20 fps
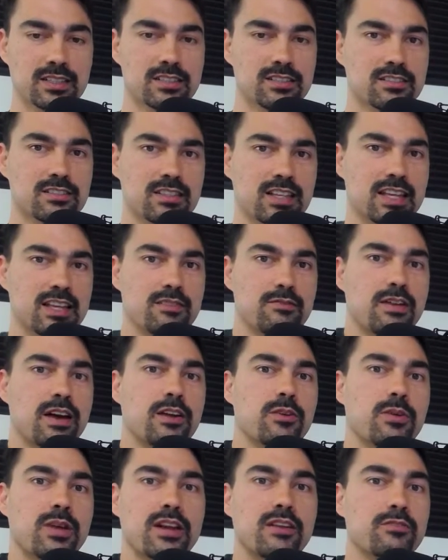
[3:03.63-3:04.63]
Just
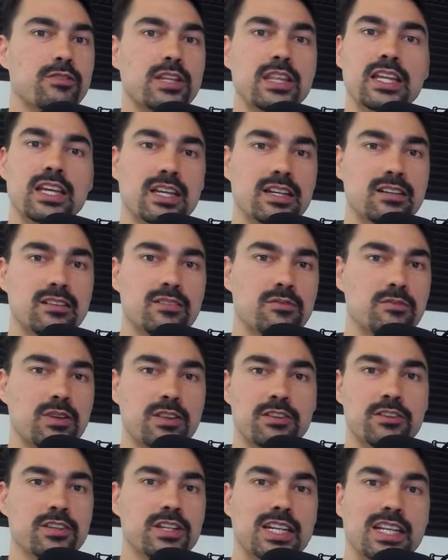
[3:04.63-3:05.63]
evaluate everything,
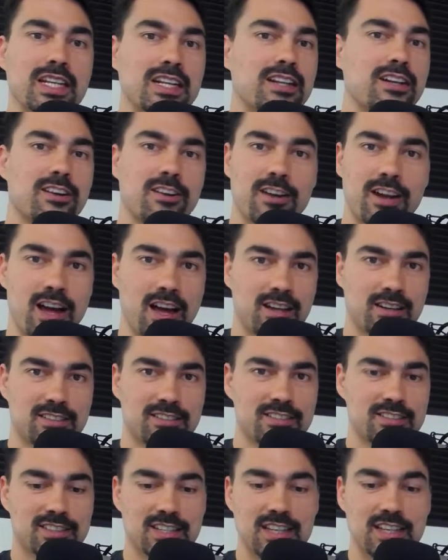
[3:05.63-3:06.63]
whether you need it or not.
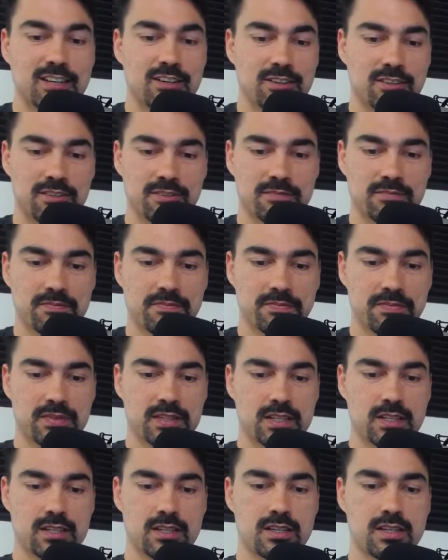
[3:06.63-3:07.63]
It's eager.
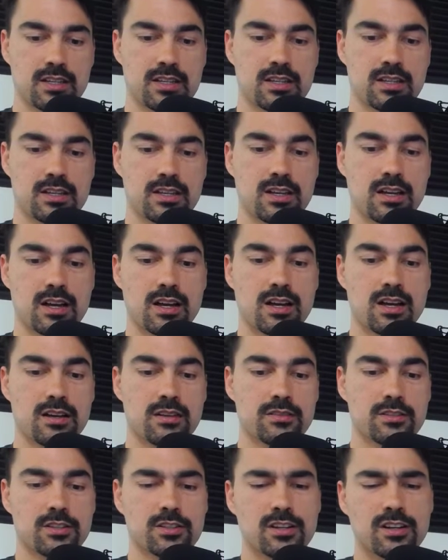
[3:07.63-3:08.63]
Uh,
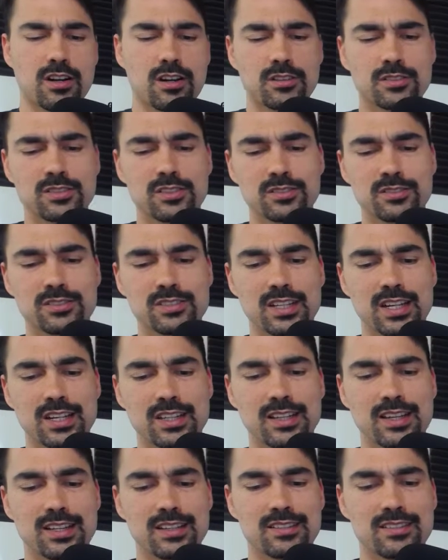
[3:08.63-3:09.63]
you could also say
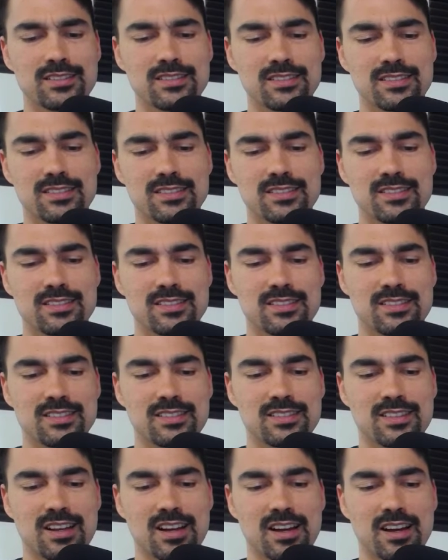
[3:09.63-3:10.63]
that
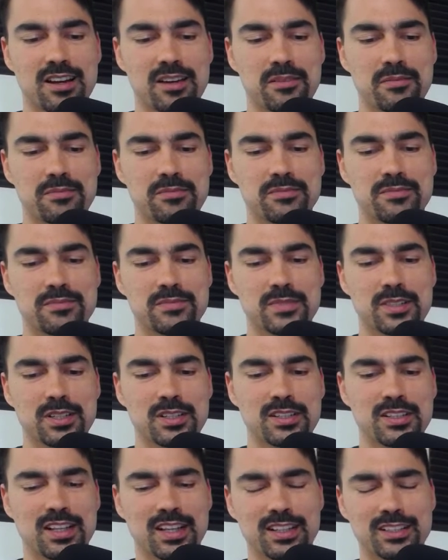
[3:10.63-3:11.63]
um, you
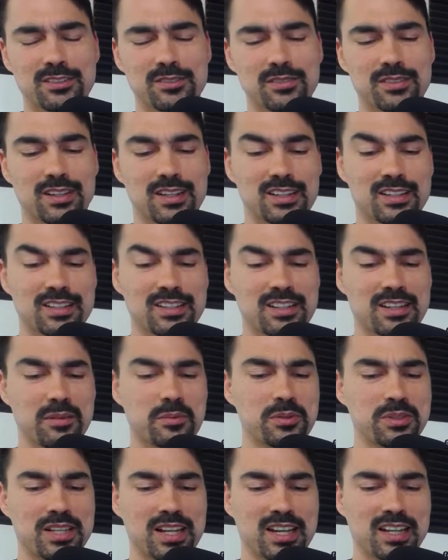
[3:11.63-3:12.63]
could like do a
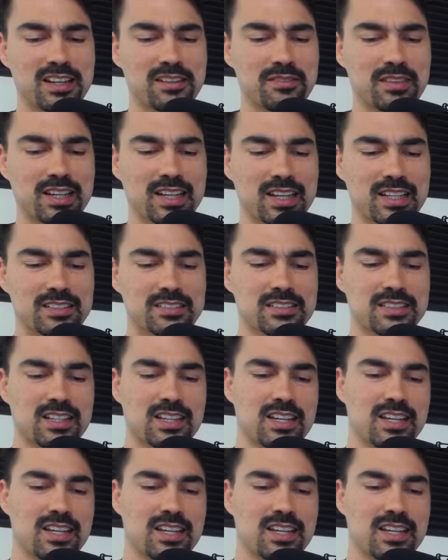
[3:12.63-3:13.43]
double negative, I guess.